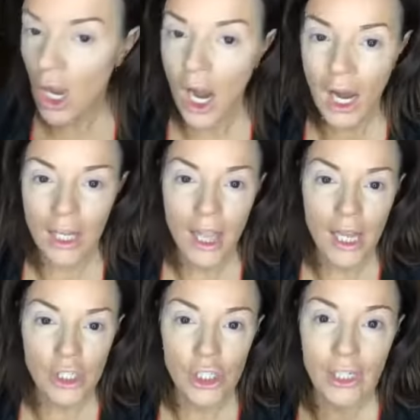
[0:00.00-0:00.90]

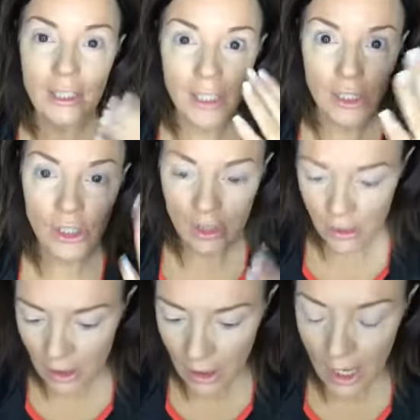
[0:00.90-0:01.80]
eyelash
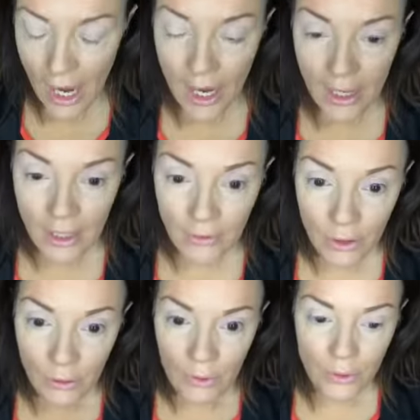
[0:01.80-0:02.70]
extensions. And if you don't
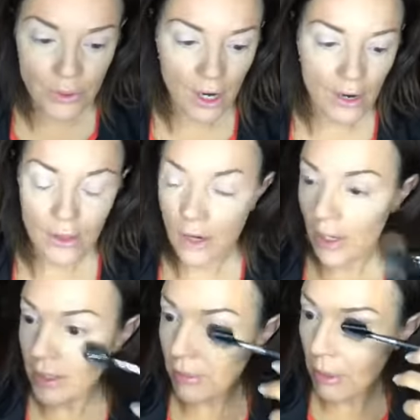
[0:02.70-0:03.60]
know what those are, they're a
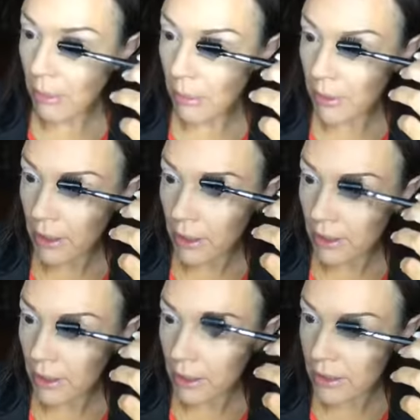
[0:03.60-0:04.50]
semi-permanent
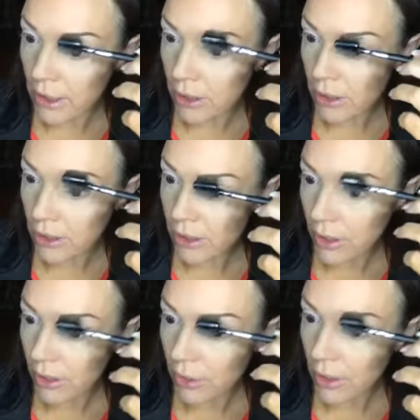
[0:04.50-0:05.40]
extension.
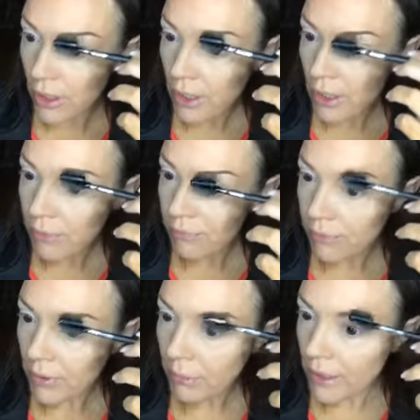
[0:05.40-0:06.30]
So
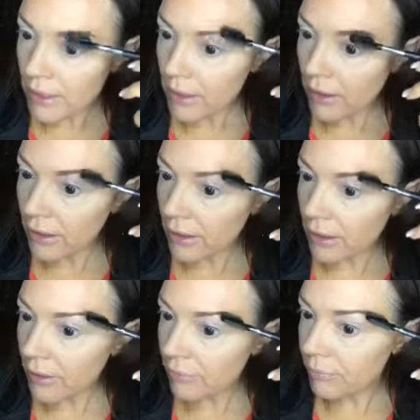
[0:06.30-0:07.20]

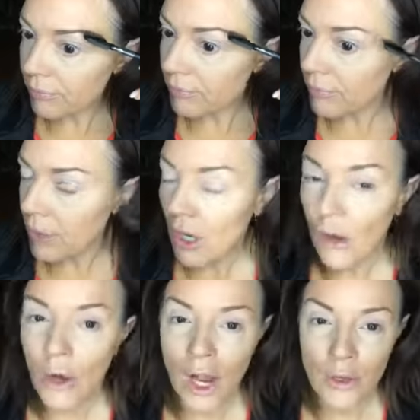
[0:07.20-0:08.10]
basically, you
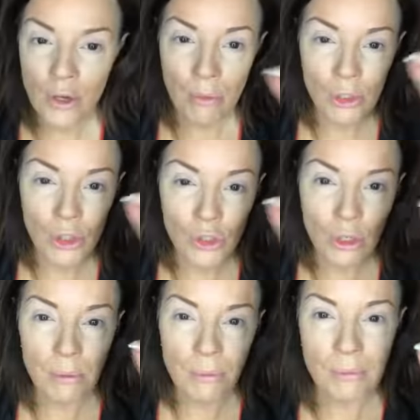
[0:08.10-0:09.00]
know how you can put
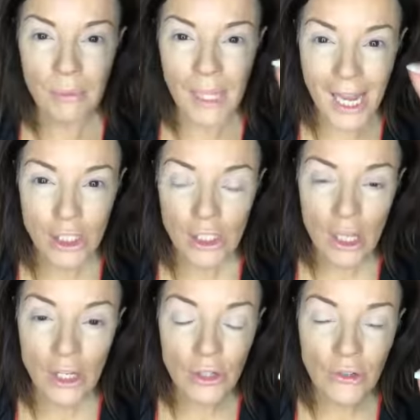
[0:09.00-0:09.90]
stripped lashes
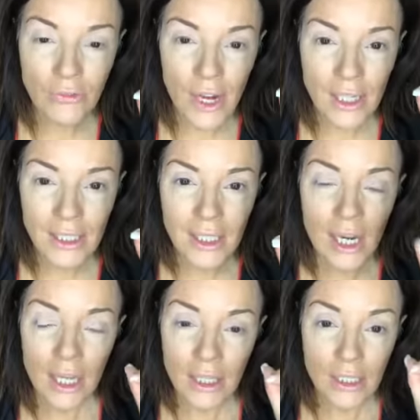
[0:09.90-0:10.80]
on your face?
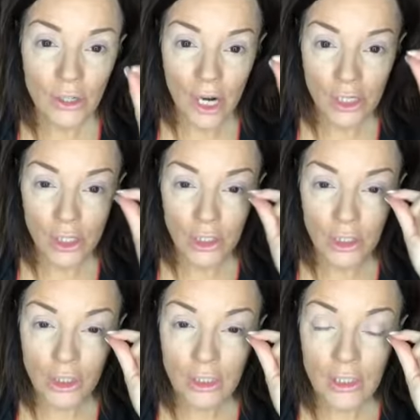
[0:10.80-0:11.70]
These are actual
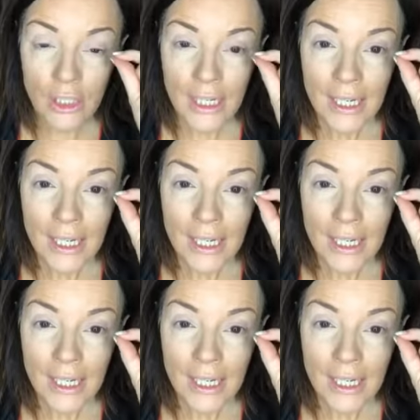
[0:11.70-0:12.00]
little